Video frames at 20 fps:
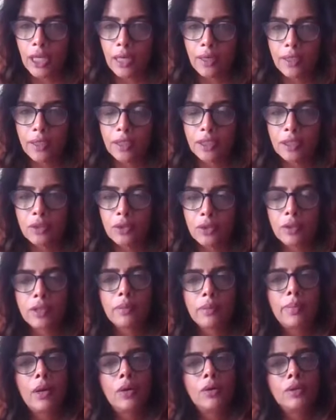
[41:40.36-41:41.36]
which Anand just
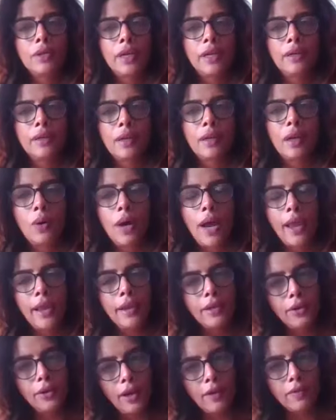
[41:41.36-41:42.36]
talked about right now.
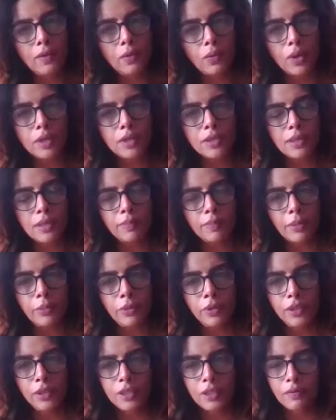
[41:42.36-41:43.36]
And you have the WhatsApp
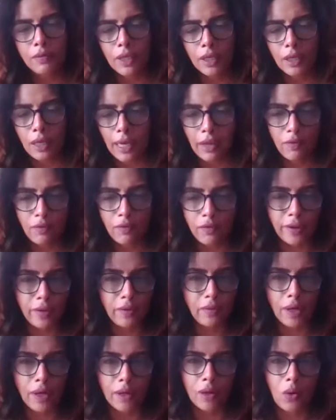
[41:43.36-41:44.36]
community where
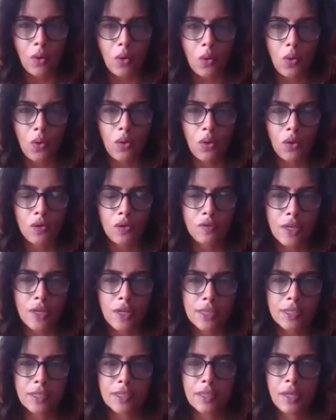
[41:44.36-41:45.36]
everyone, all of
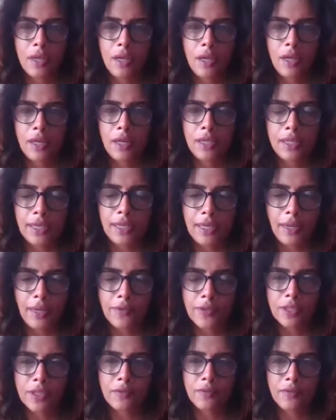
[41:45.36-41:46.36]
us,
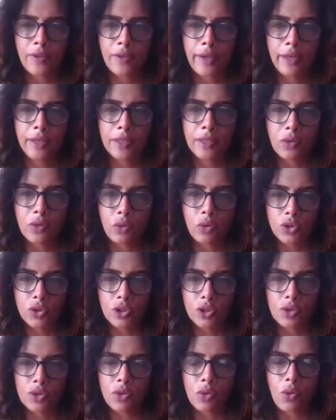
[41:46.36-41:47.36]
D-Life certified
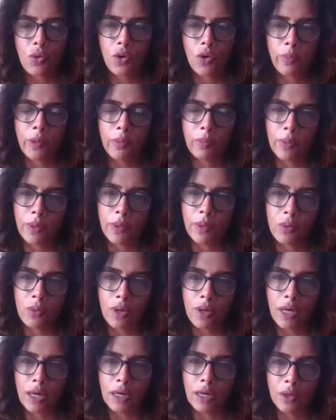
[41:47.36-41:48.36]
coaches or people
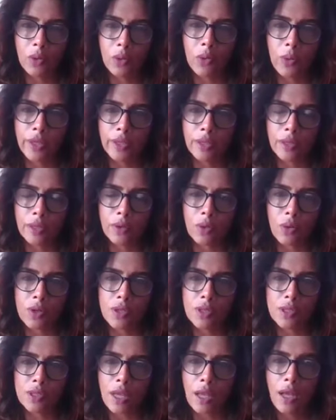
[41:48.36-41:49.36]
who are undergoing the
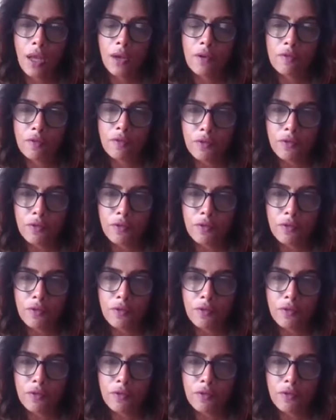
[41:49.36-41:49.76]
course